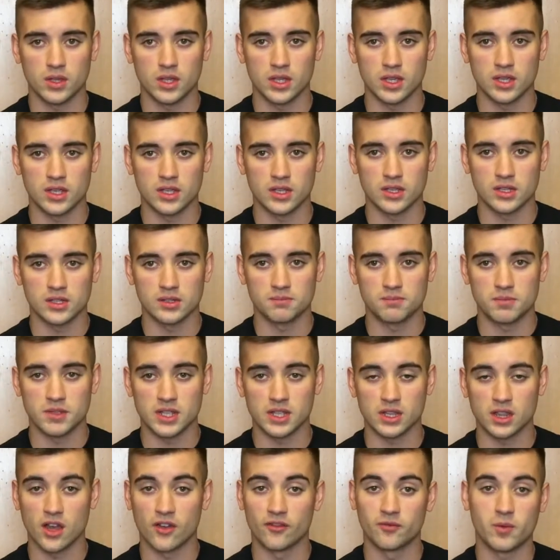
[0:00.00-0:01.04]
is
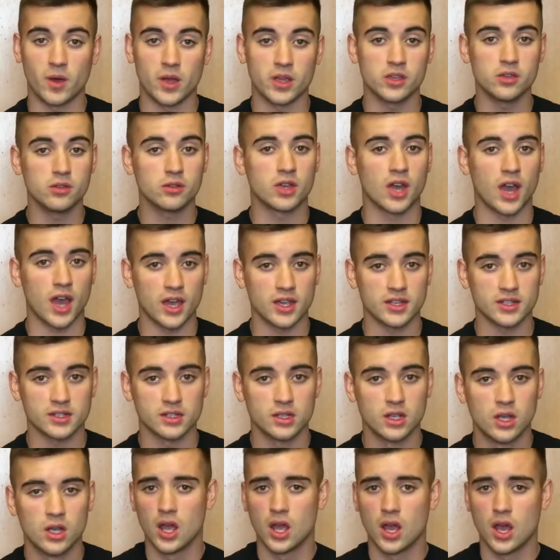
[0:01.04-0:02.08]
being loved by you
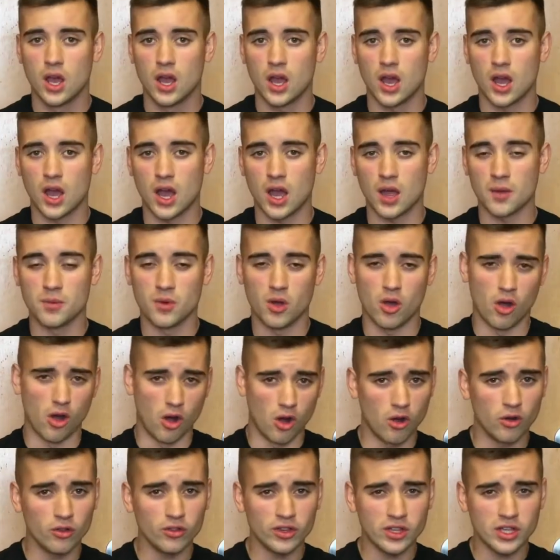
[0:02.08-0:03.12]
guys. I'm the
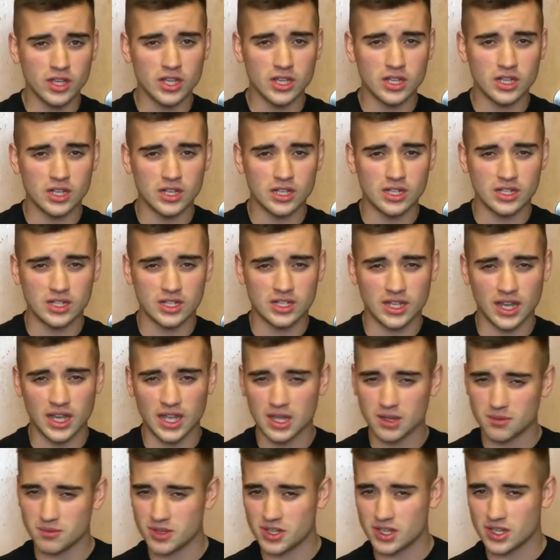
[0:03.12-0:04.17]
only
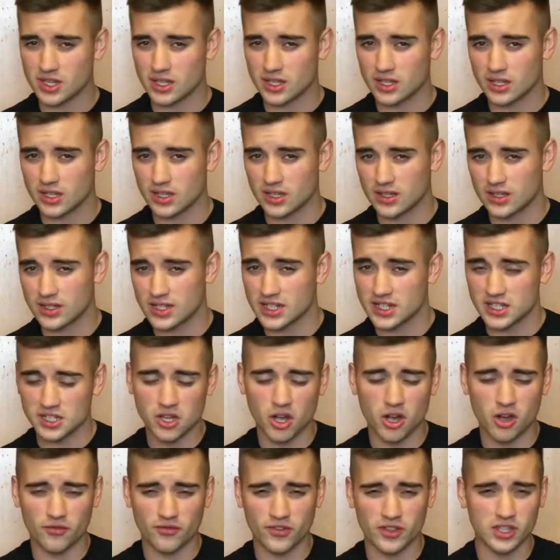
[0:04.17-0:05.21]
gaming disc
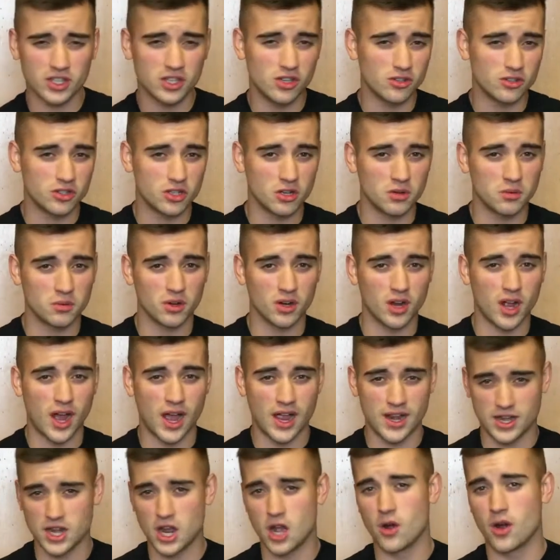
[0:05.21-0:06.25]
golfing YouTuber
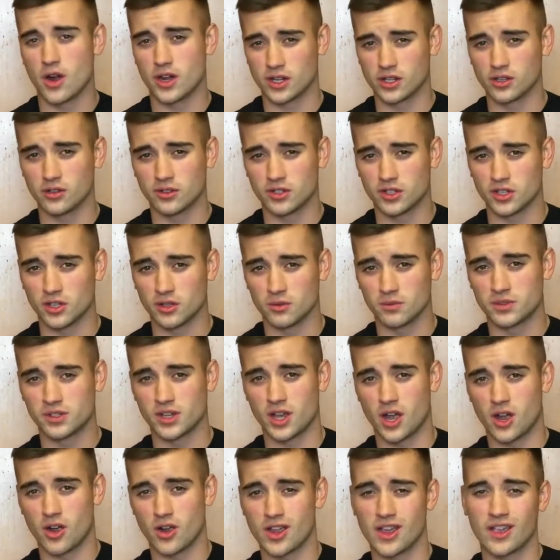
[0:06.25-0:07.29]
I know on YouTube.
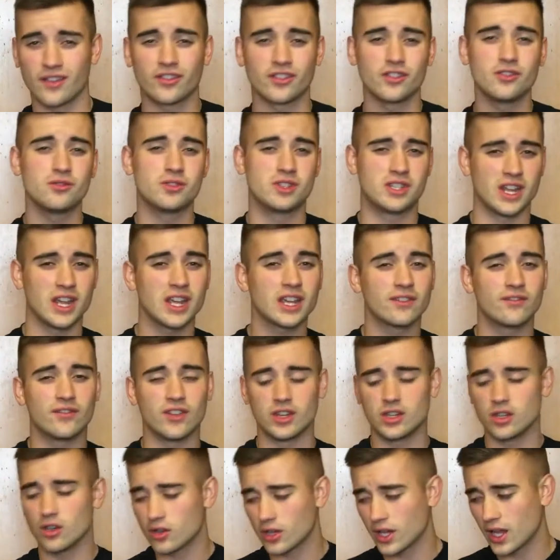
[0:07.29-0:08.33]
So if you dig
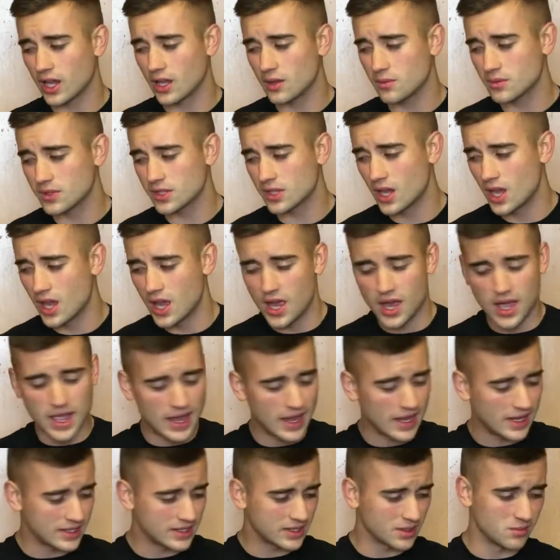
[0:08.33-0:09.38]
video games
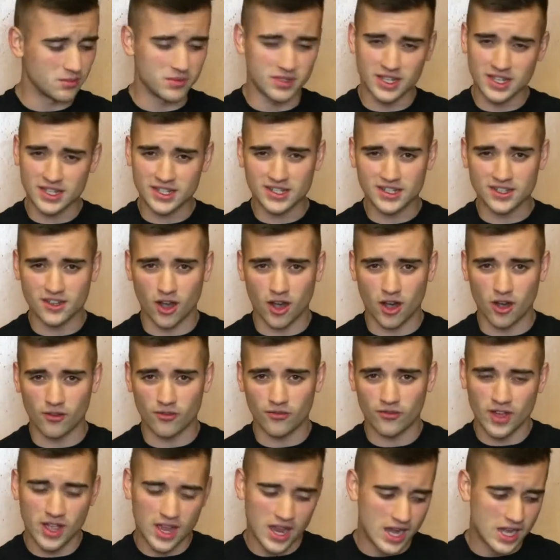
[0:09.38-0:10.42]
and some disc
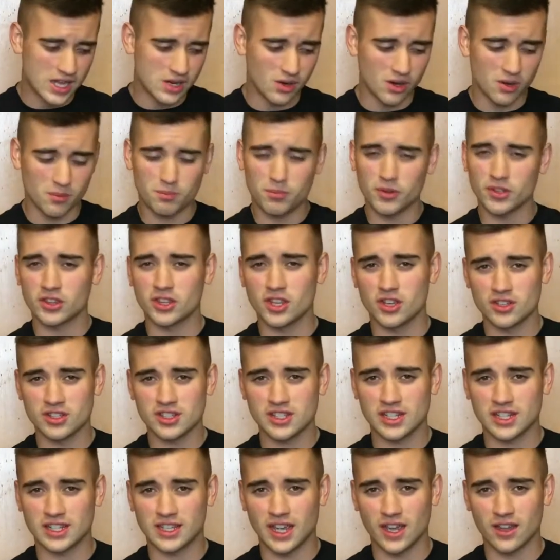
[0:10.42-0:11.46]
golf and you want to put
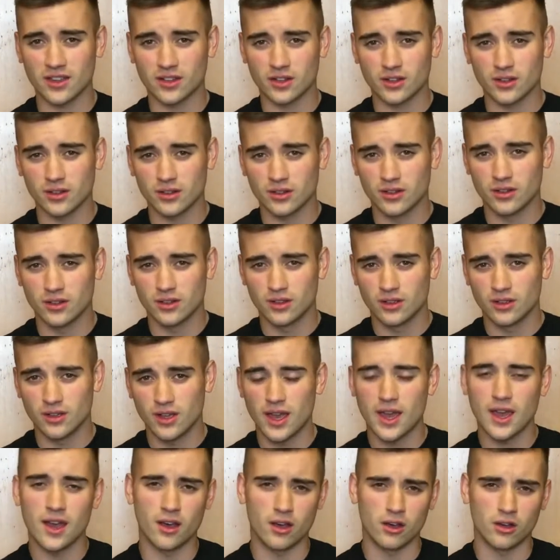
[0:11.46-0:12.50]
those together,
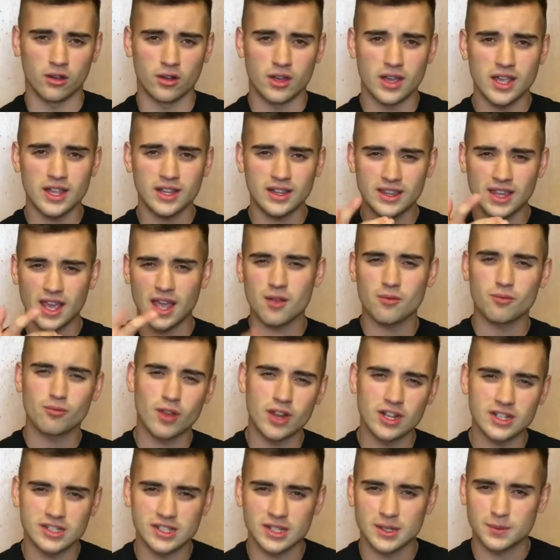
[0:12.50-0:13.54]
hell, hit that
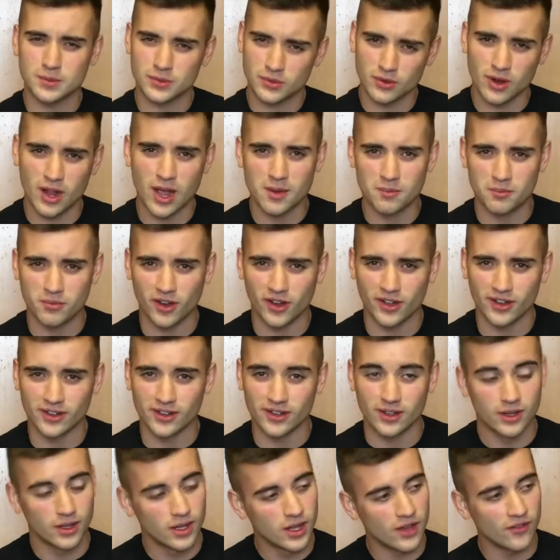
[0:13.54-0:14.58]
red subscribe
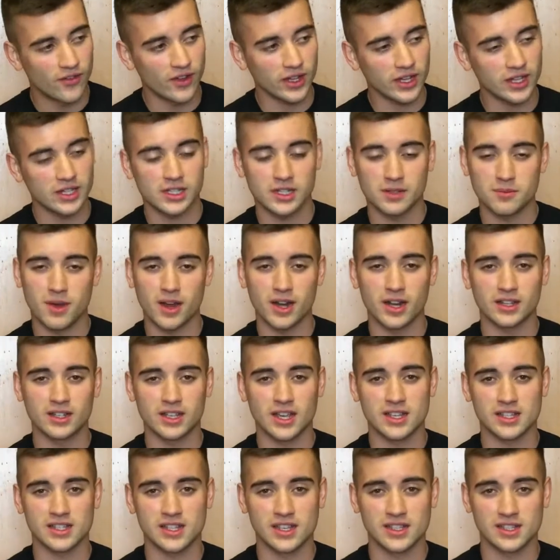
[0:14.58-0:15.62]
button. If I get
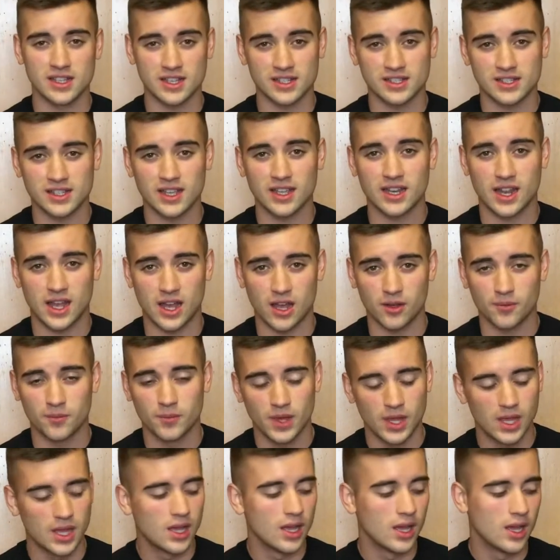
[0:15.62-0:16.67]
demonetized because I said hell,
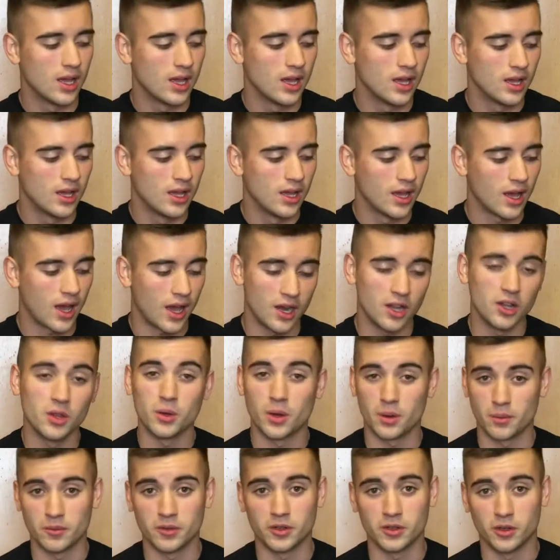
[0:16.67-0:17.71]
I don't know
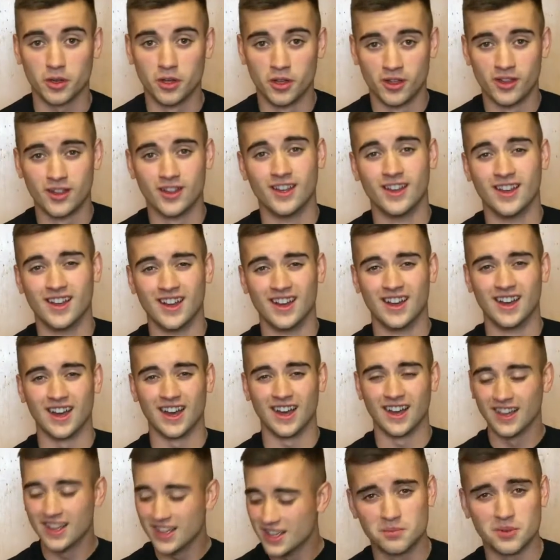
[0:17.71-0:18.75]
what I'm
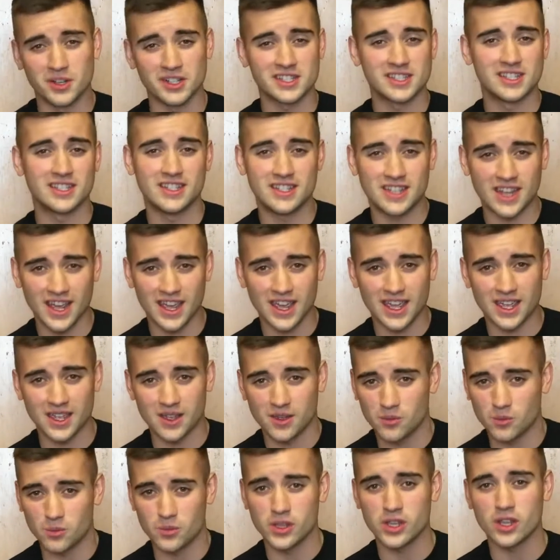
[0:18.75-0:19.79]
gonna do. But
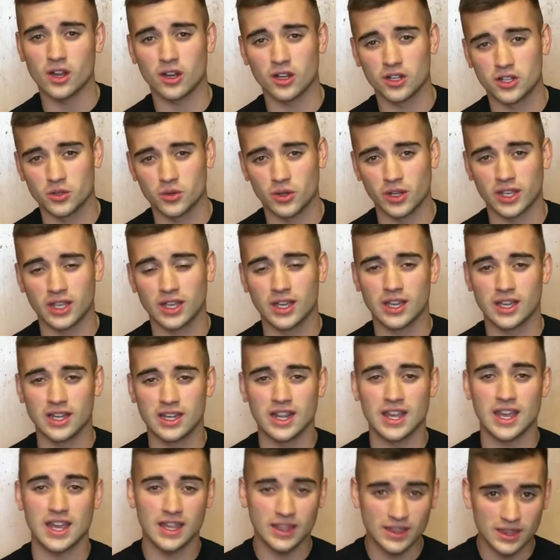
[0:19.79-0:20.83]
today we are doing
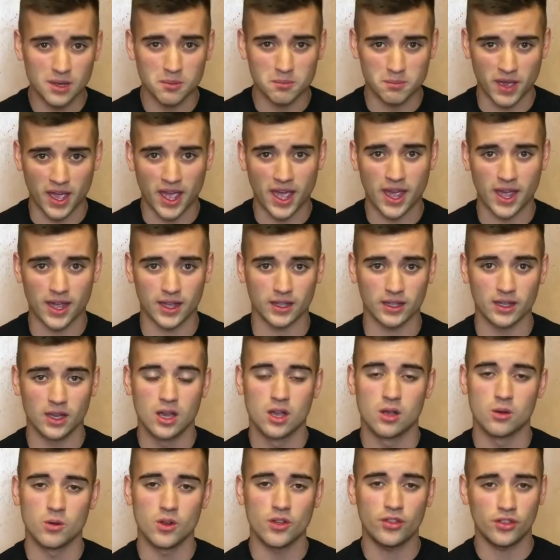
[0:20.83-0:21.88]
an in the bag
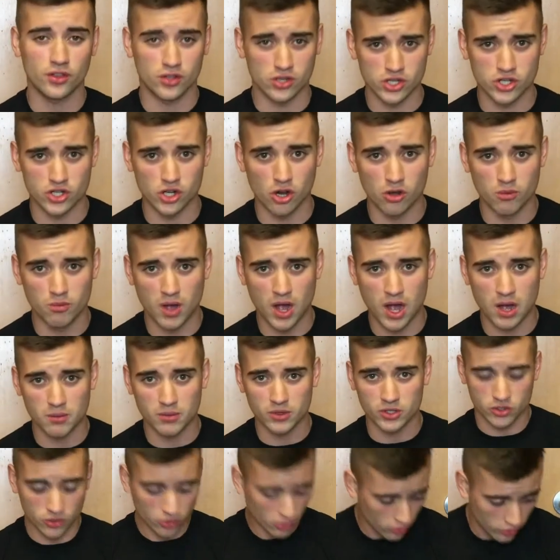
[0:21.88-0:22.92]
with
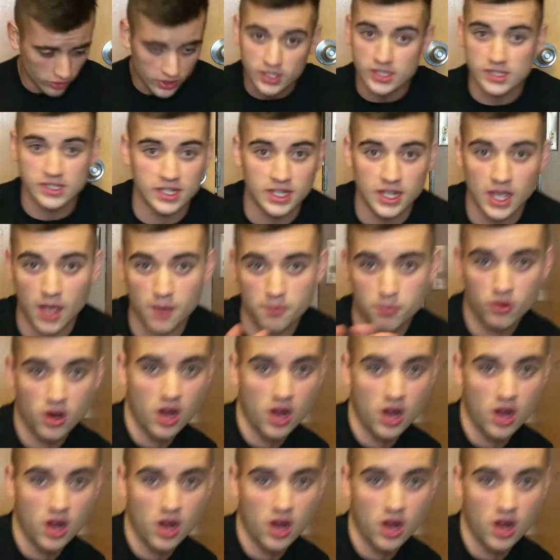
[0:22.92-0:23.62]
JoeMama, truly. See, I